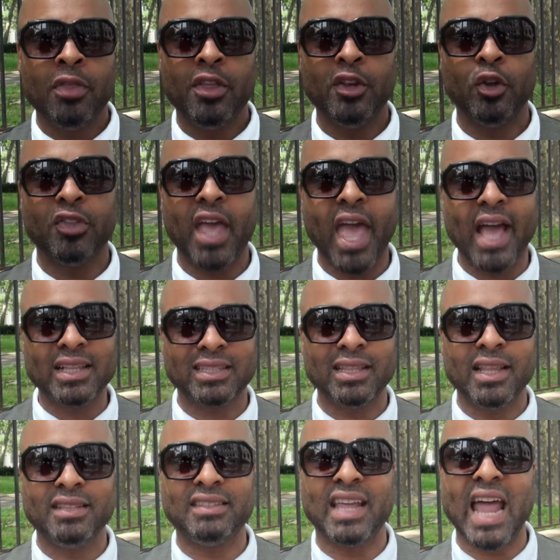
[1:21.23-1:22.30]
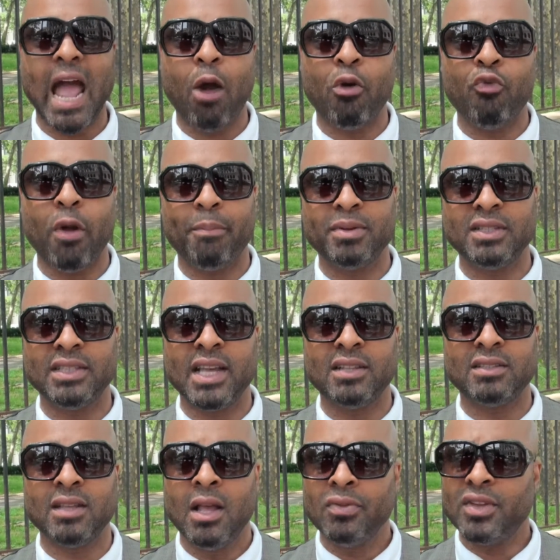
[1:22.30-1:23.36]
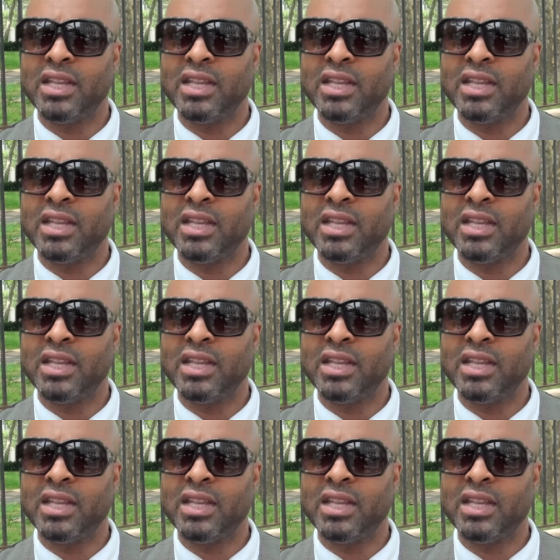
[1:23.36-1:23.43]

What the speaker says: the excellence that Howard represents,